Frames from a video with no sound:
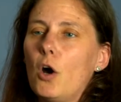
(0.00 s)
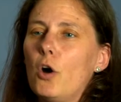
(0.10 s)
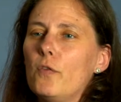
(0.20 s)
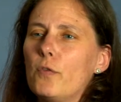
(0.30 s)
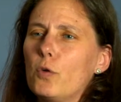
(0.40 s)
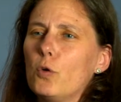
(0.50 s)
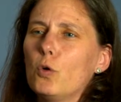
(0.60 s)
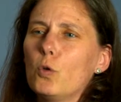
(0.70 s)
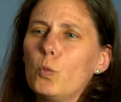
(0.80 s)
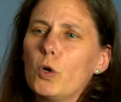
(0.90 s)

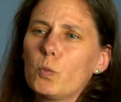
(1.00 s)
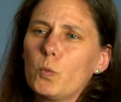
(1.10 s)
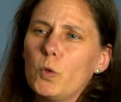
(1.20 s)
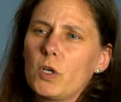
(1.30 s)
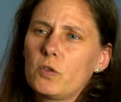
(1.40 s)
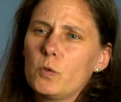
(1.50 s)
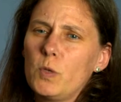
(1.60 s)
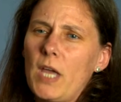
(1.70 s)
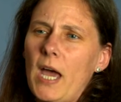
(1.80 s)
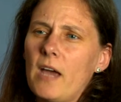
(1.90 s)
overall. What what do
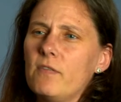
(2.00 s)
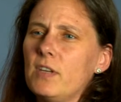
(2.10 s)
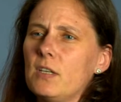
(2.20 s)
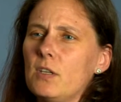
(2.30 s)
we have in,